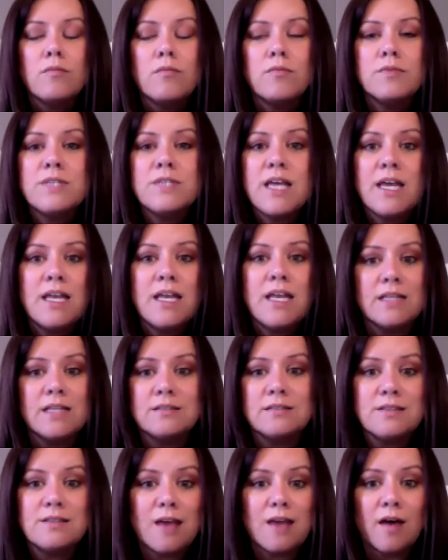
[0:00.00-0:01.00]

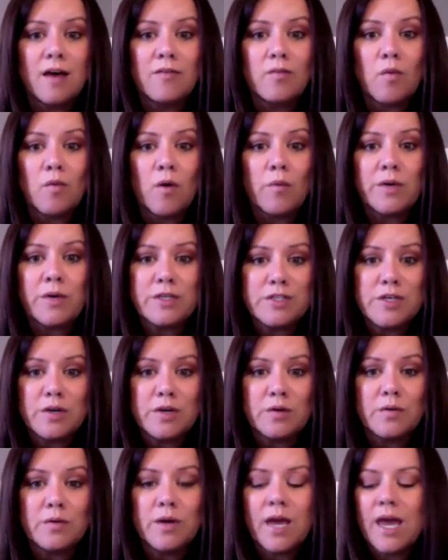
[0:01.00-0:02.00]
tenets of what we
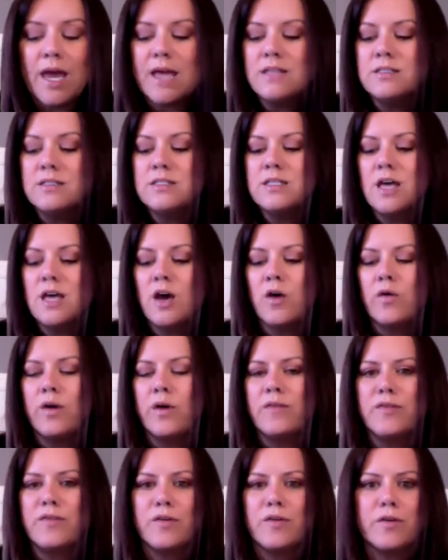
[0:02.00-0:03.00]
do. And so
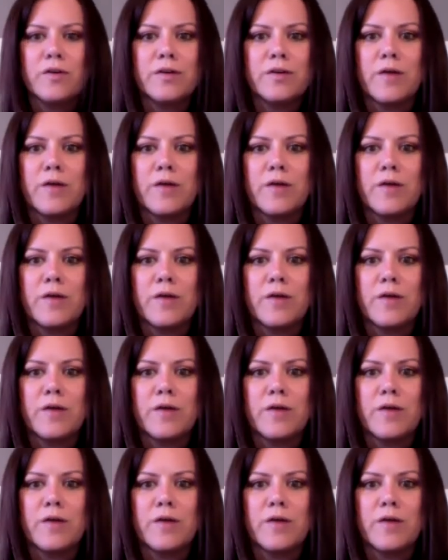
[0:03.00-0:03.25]
if you're not